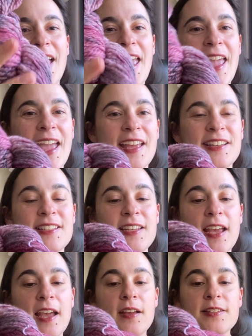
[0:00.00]
And
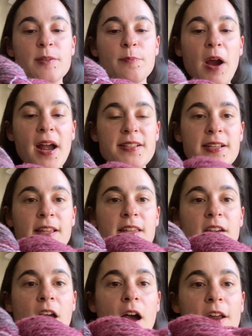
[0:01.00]
surprisingly,
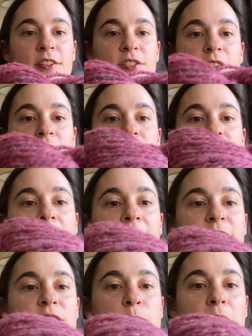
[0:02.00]
the cotton took the dye
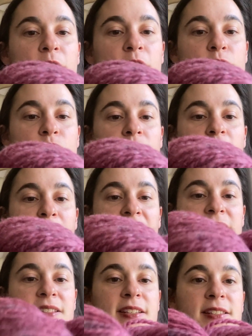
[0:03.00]
as well. Usually you
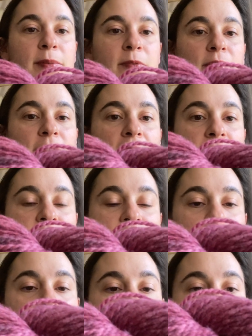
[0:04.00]
might see some flecks
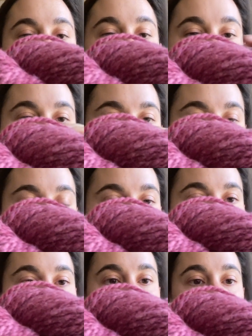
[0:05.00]
of
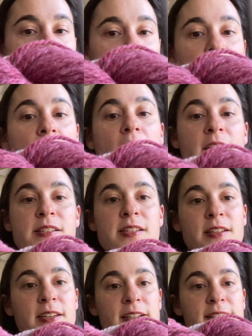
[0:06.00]
places where the cotton
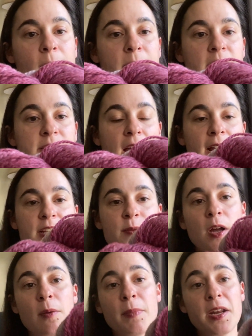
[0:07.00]
didn't accept the dye as
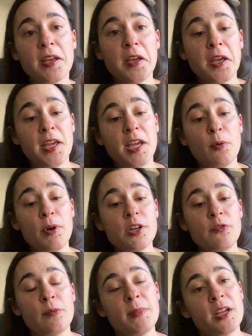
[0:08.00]
well, but it worked
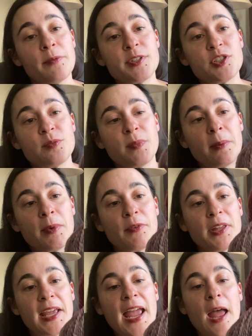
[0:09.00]
for me, which made me
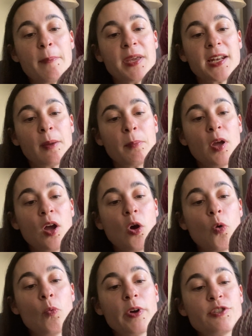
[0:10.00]
really happy. And I'm
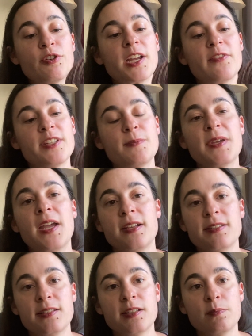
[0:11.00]
wondering if it's because
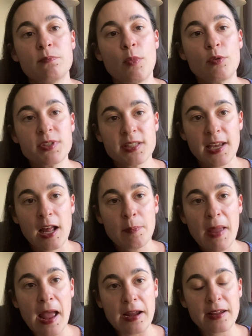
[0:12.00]
this is mostly
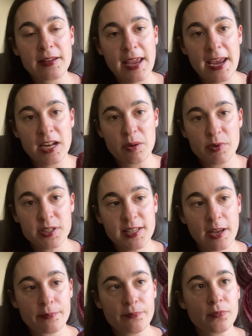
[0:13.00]
alpaca, 80%.